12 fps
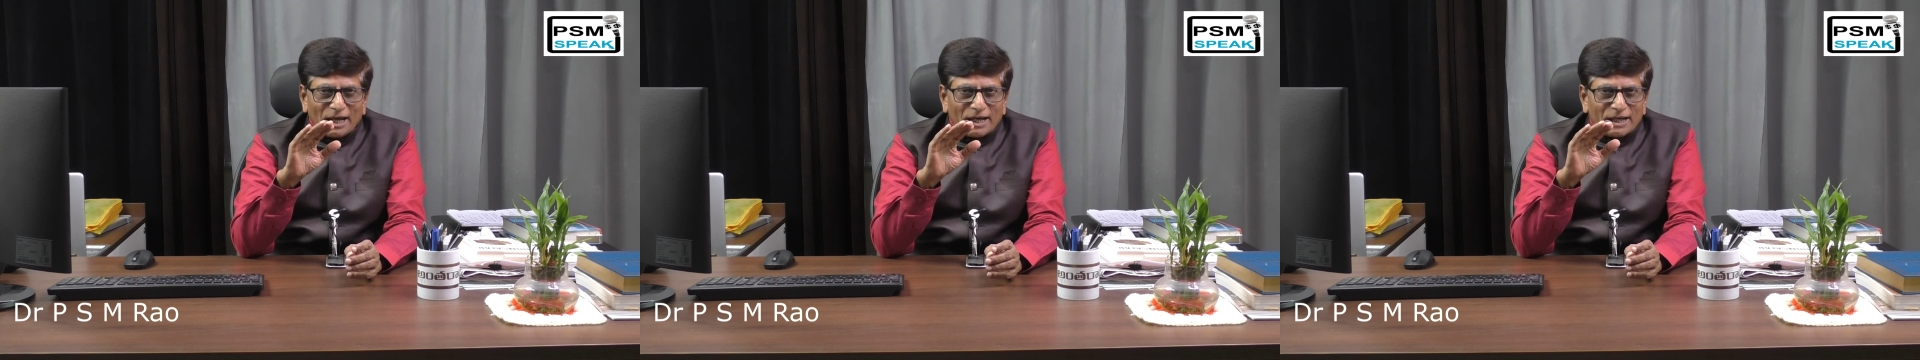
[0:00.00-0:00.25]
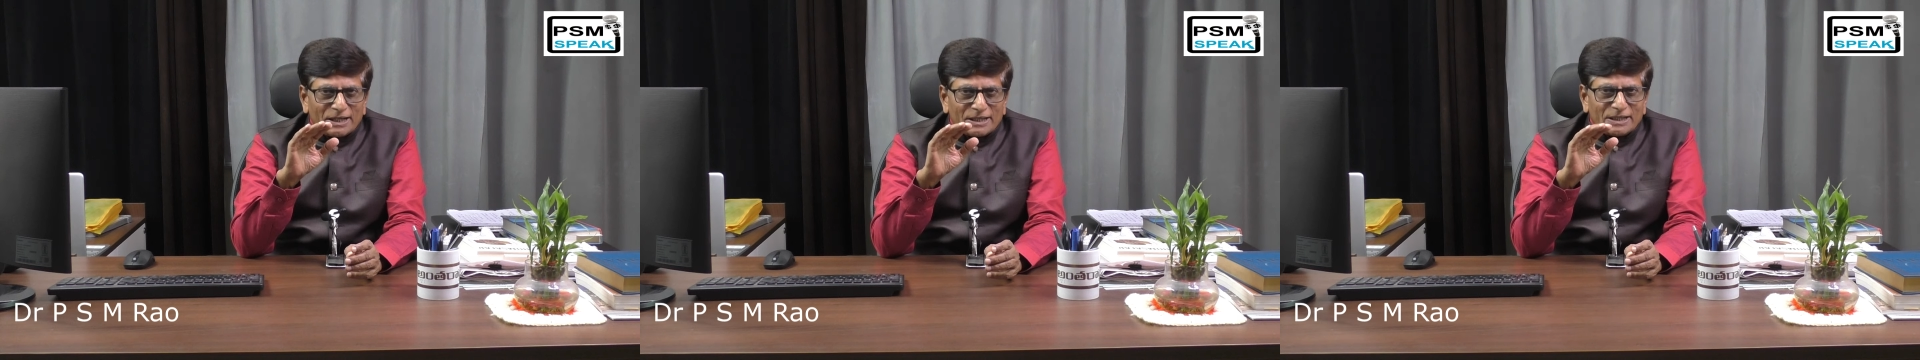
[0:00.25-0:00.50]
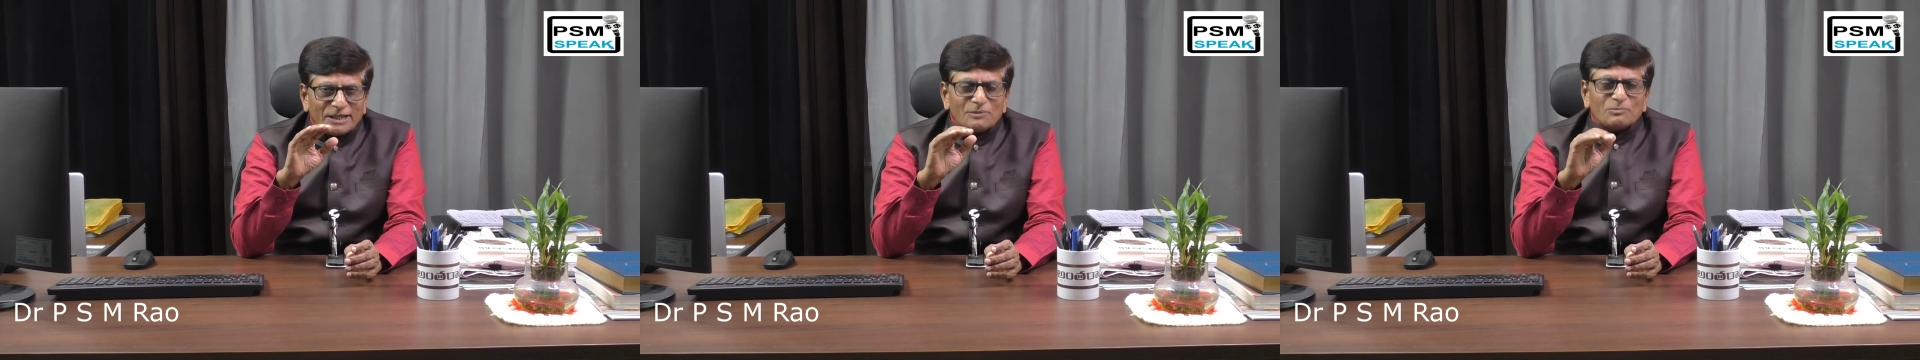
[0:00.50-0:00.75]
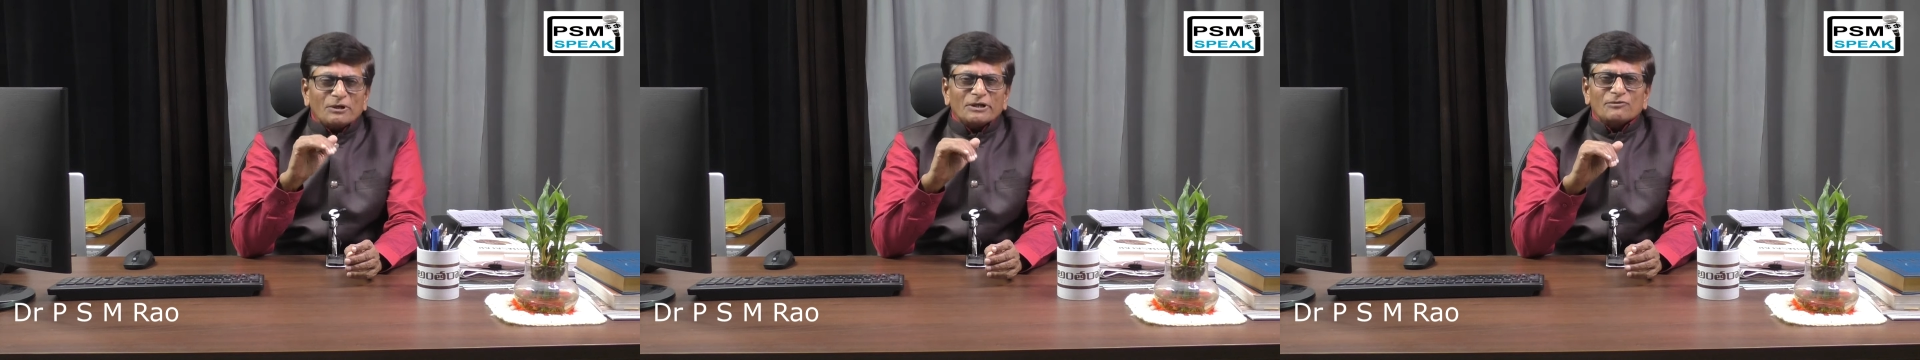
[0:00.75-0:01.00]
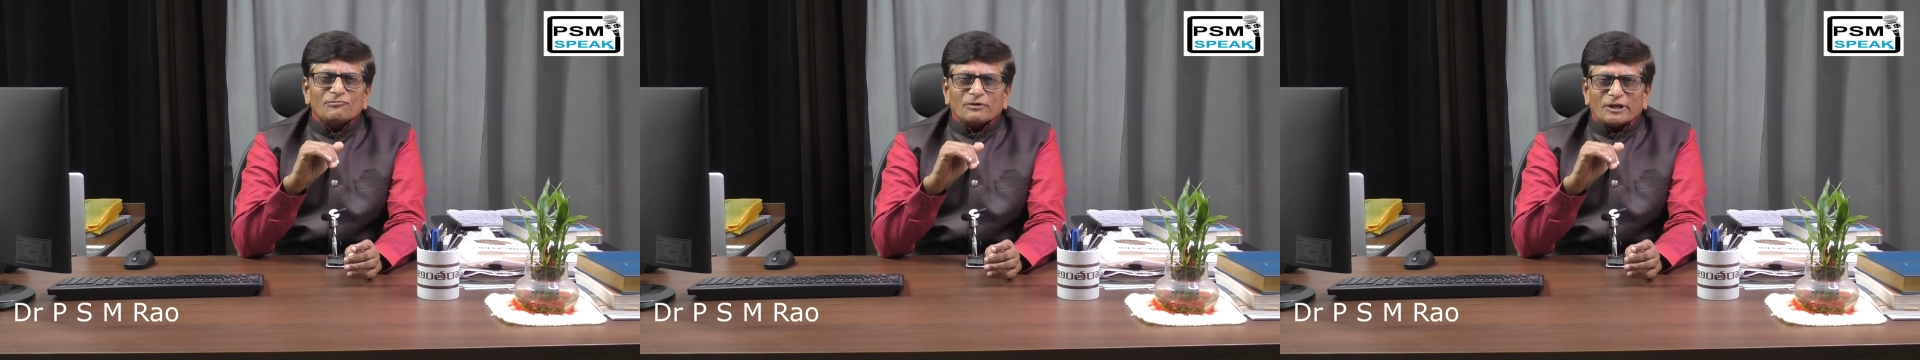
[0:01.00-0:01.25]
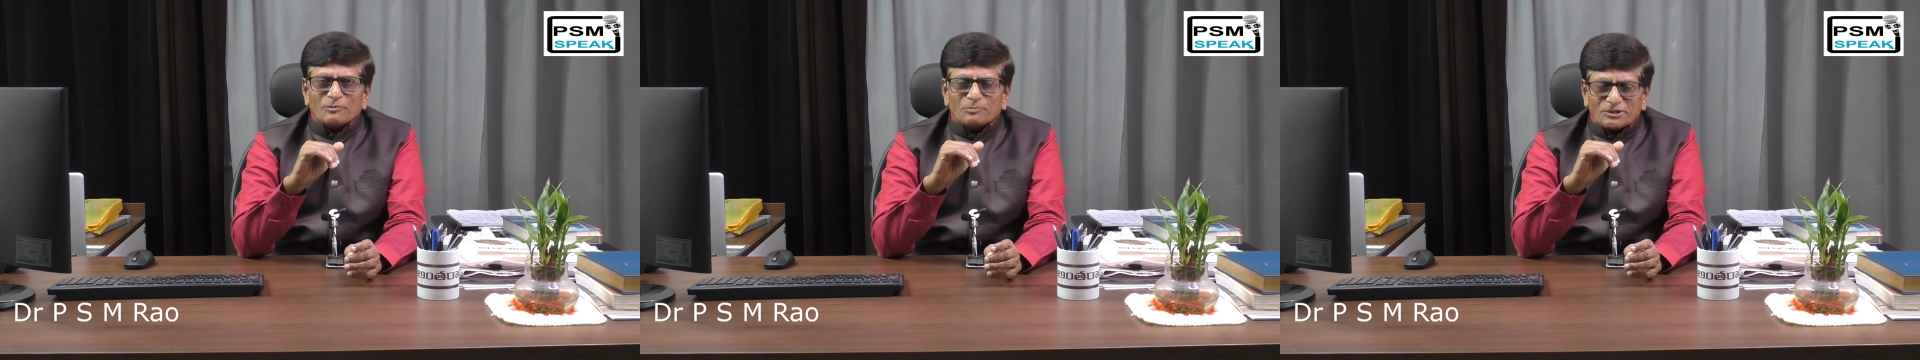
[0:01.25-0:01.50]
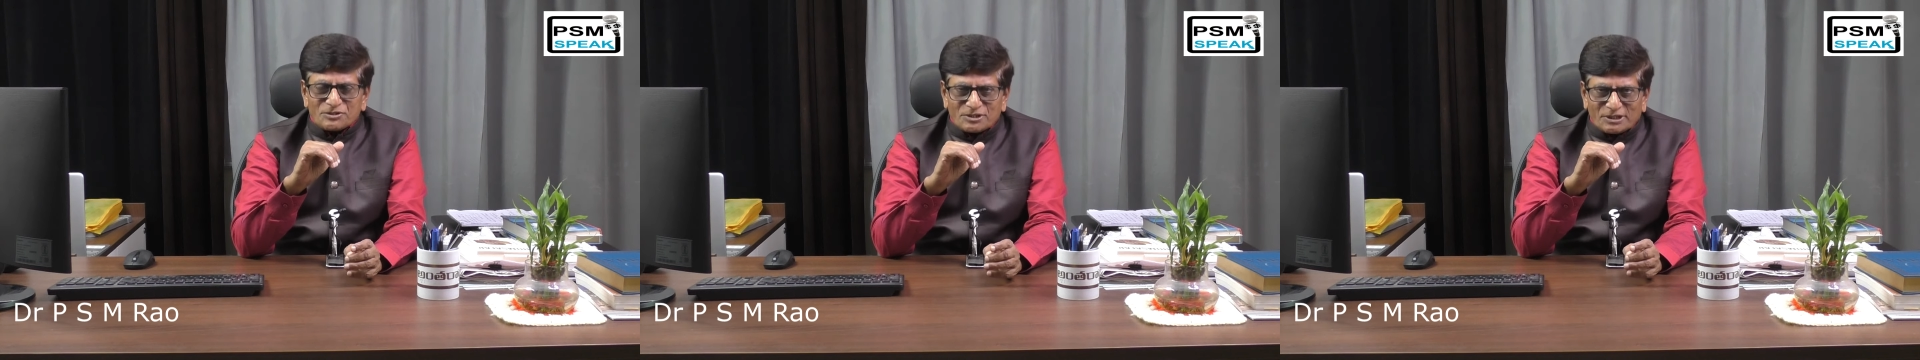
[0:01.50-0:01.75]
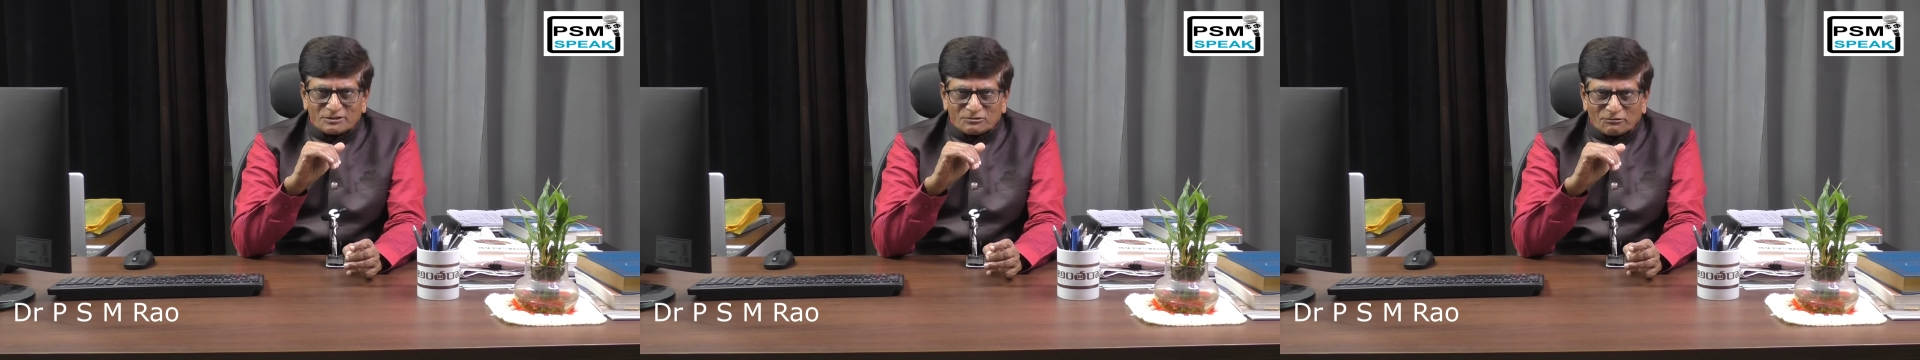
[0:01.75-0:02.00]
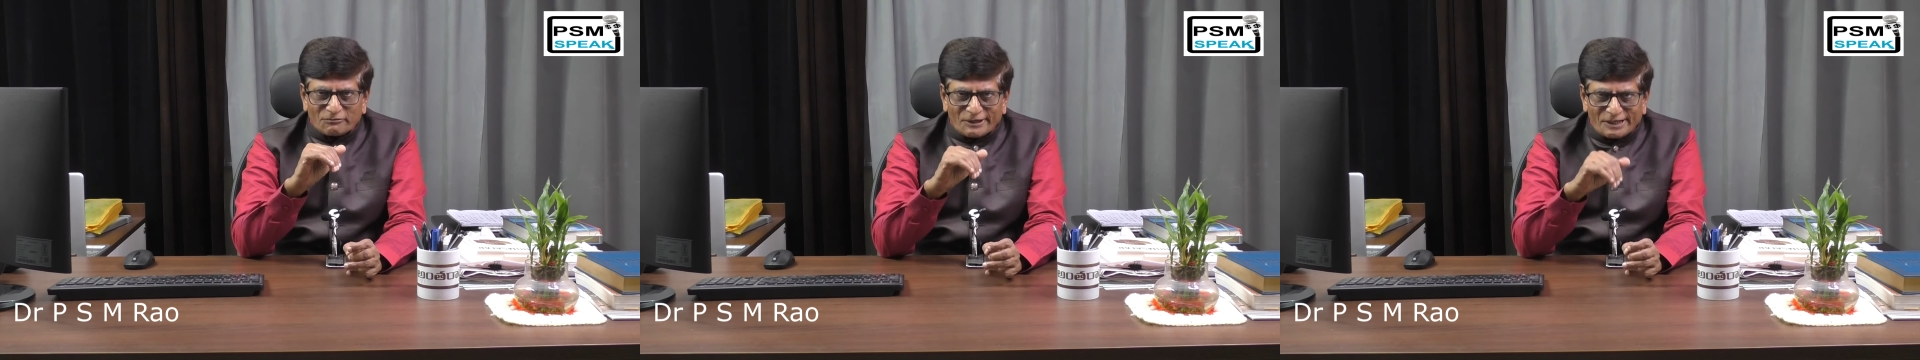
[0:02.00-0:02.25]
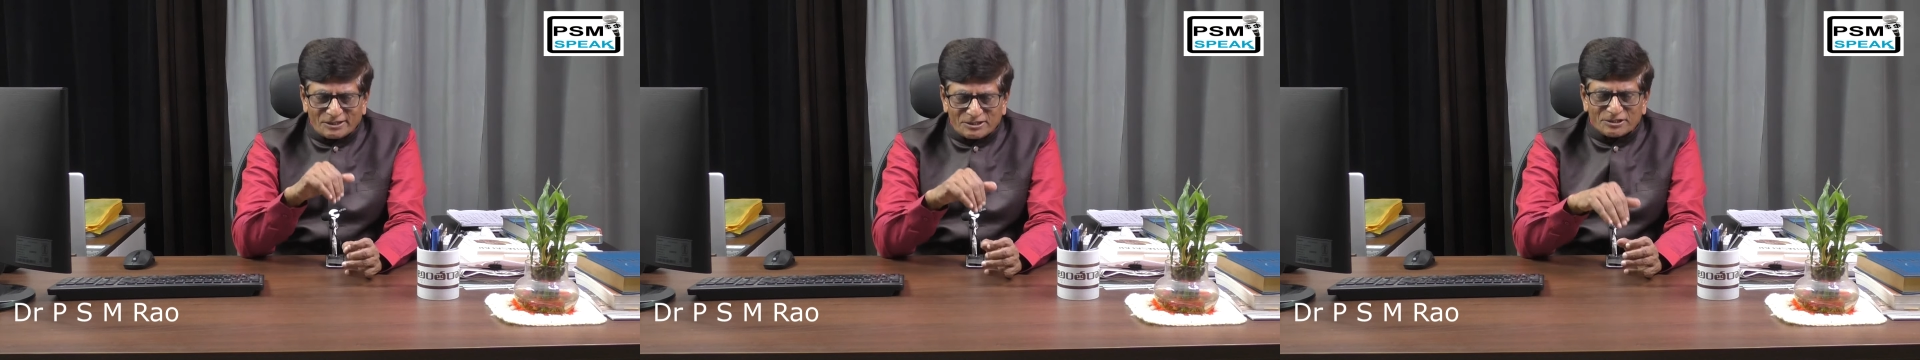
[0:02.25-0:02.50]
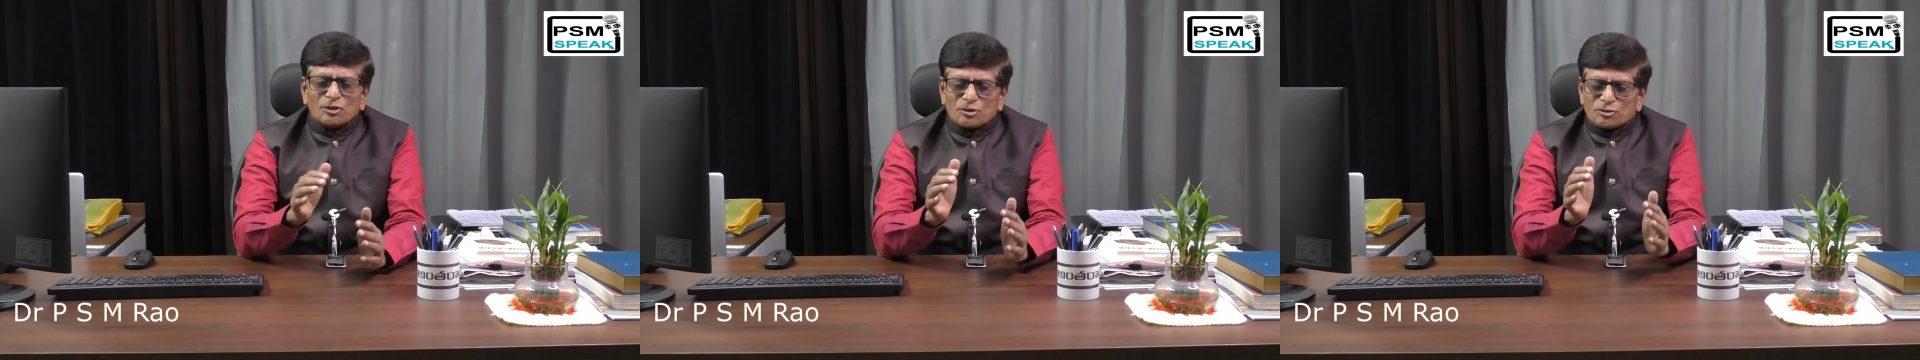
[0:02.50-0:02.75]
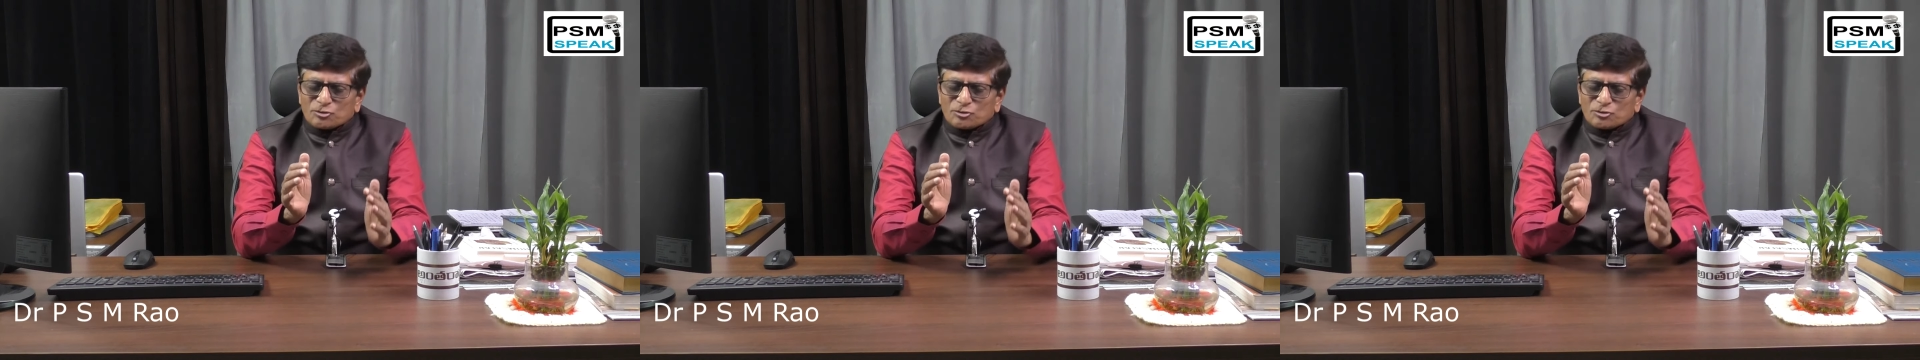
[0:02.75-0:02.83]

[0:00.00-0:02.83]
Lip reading: 18.5%, all right.